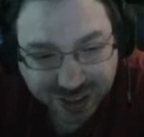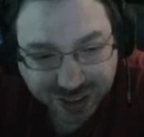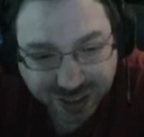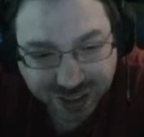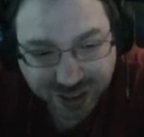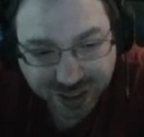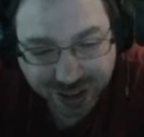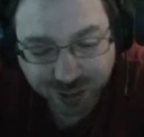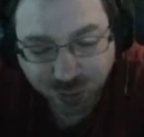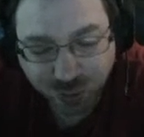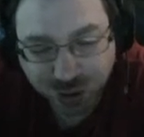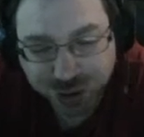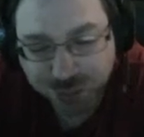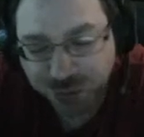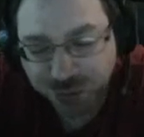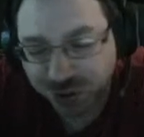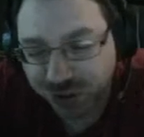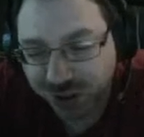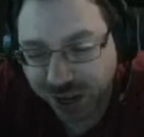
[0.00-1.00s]
I
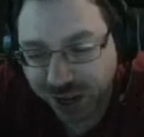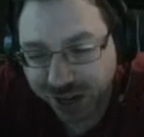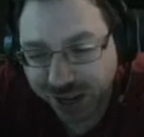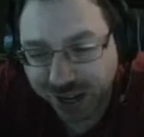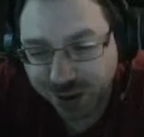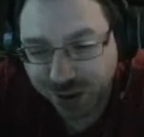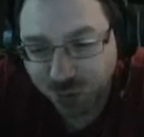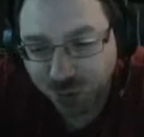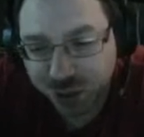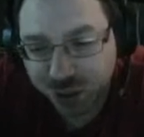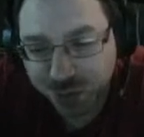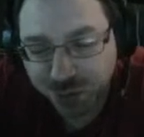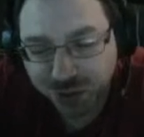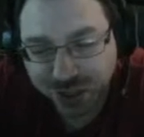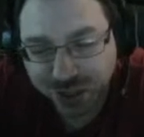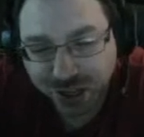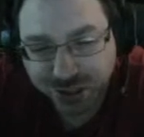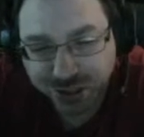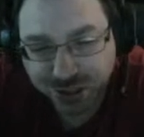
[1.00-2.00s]
kind of whisper
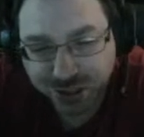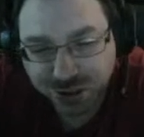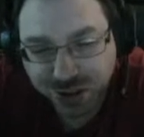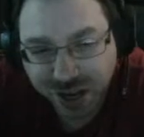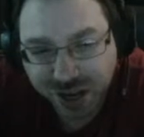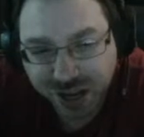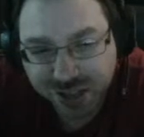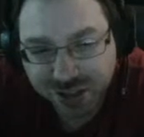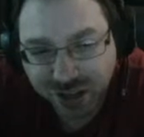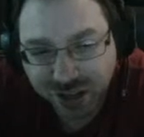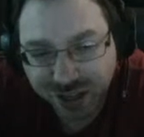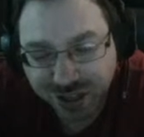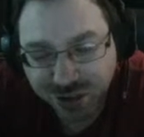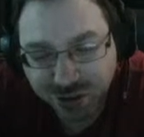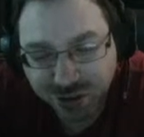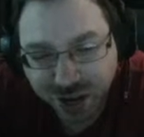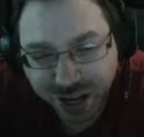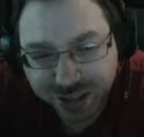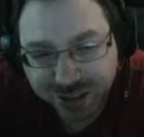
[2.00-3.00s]
yell to you guys, like, you
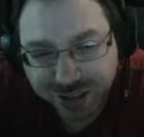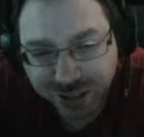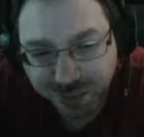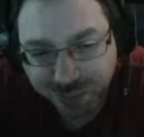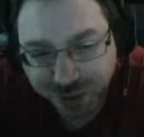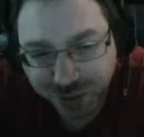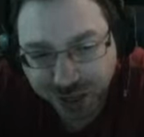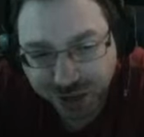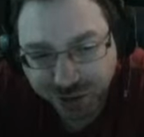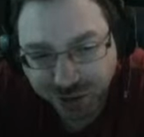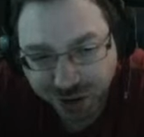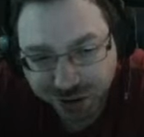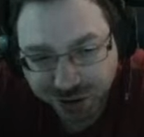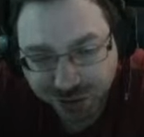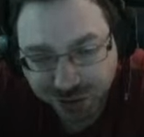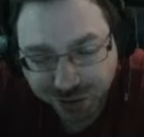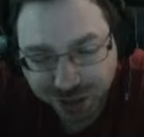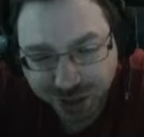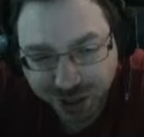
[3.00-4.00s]
guys done playing around
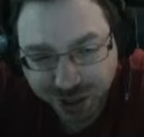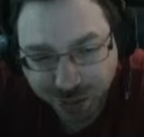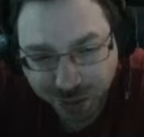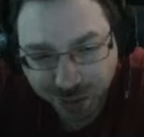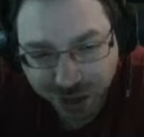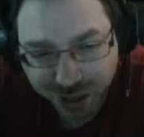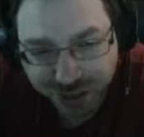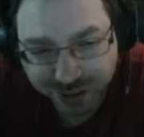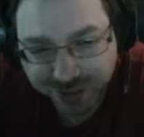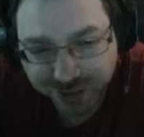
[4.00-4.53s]
over there? Come on.